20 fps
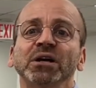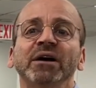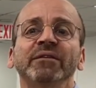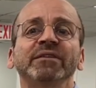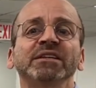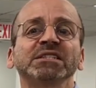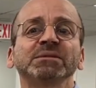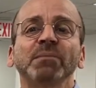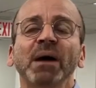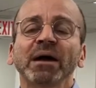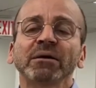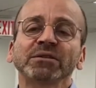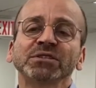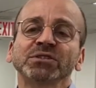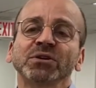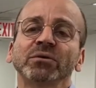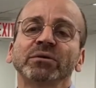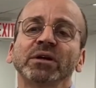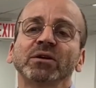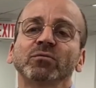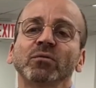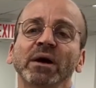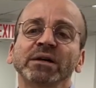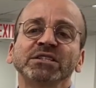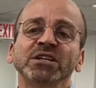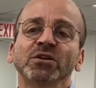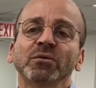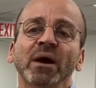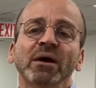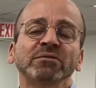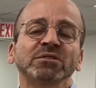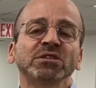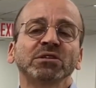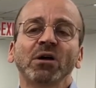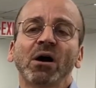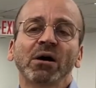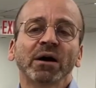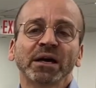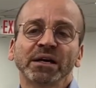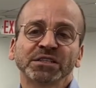of this milestone in Rising Ground's
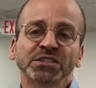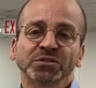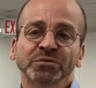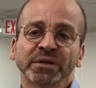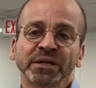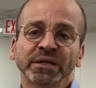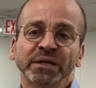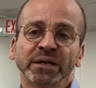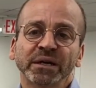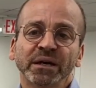long history.